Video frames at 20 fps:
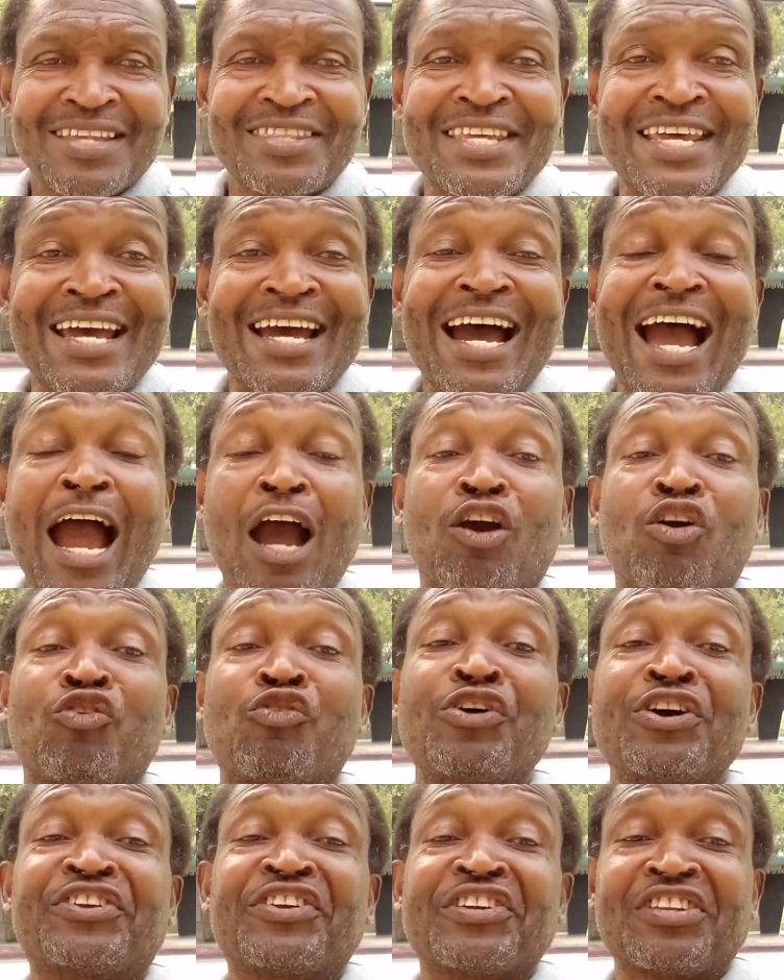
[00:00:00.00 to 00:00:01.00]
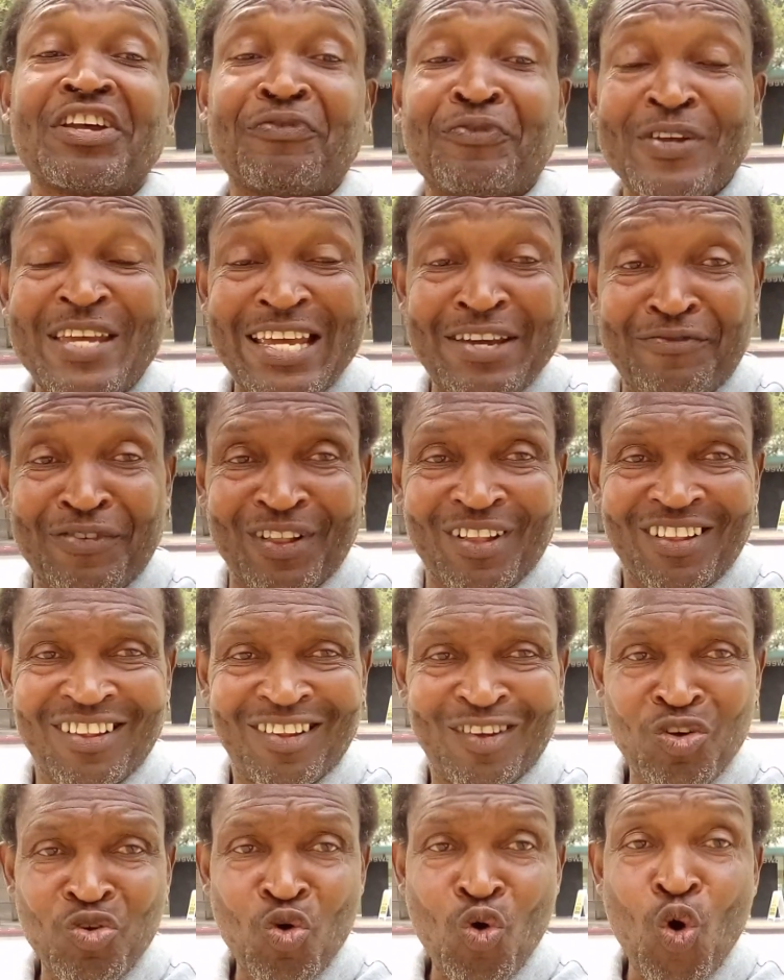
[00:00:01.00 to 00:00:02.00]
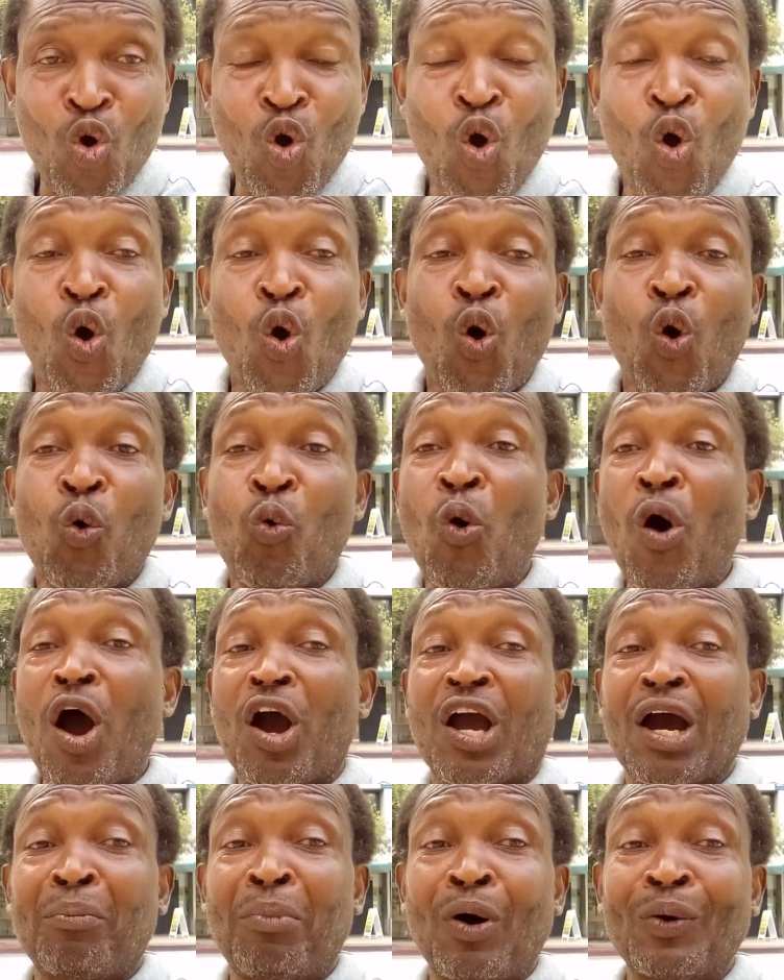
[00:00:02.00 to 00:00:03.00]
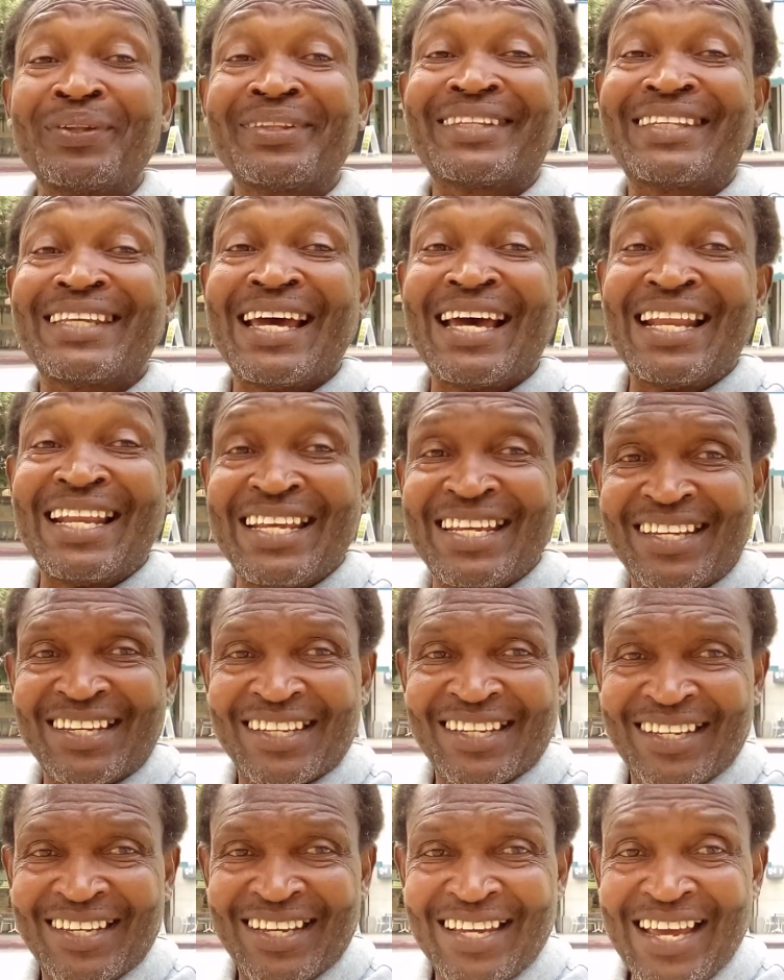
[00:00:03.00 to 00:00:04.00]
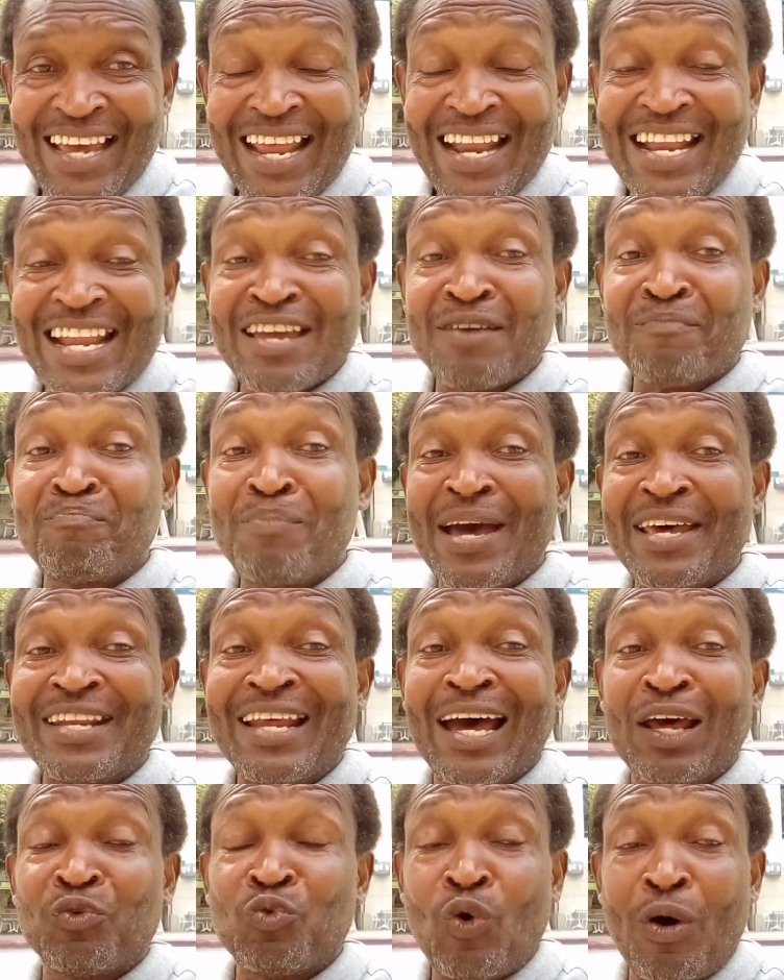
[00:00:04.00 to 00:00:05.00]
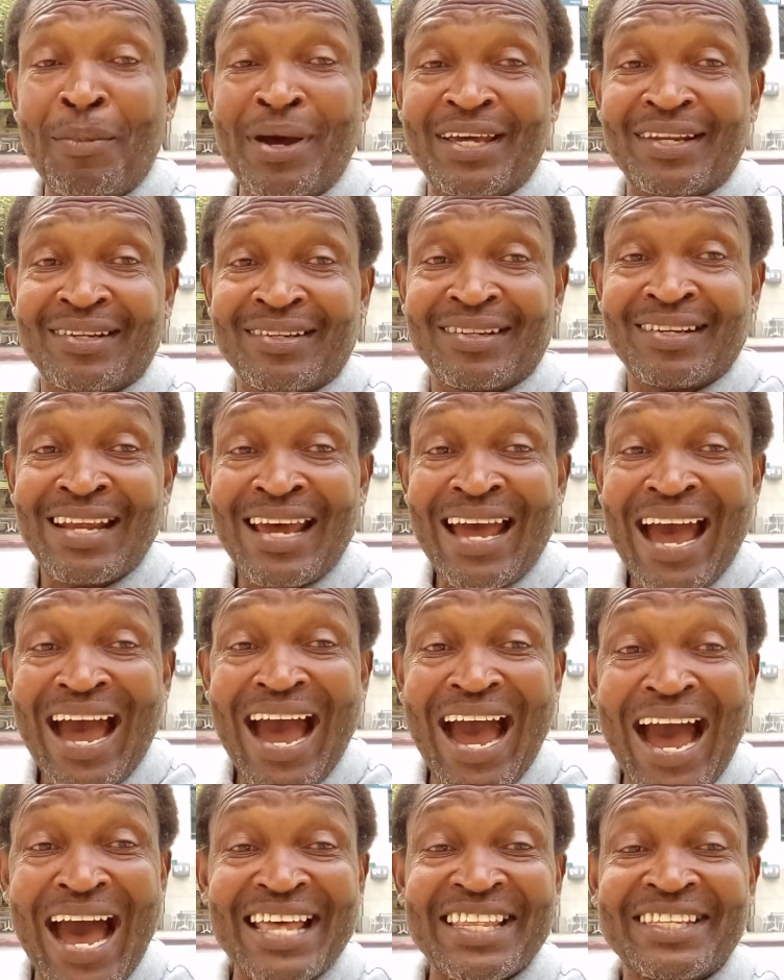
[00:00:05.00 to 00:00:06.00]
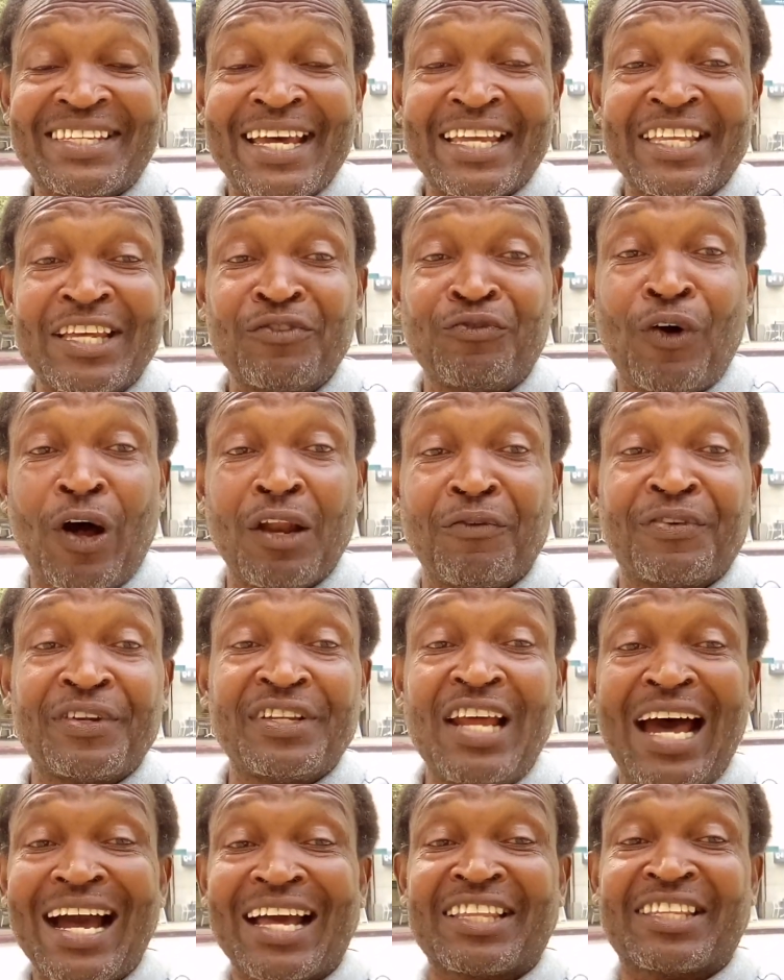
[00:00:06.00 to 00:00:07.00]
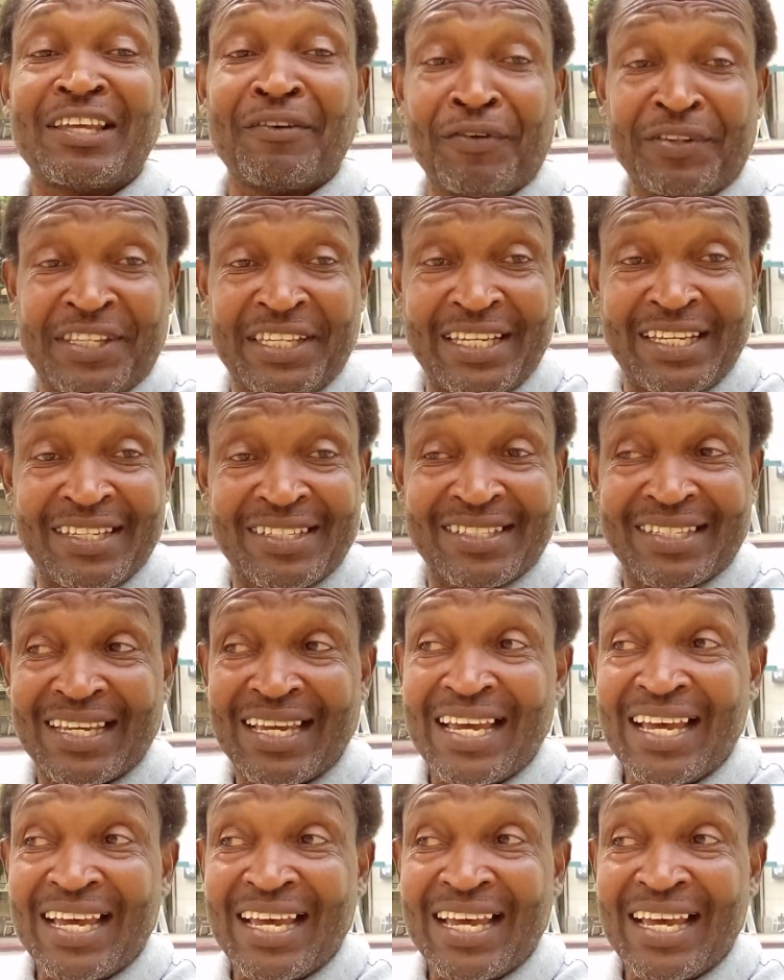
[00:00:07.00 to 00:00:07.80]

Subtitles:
there are creatures of evil who walk about daily like men and women and get involved in activities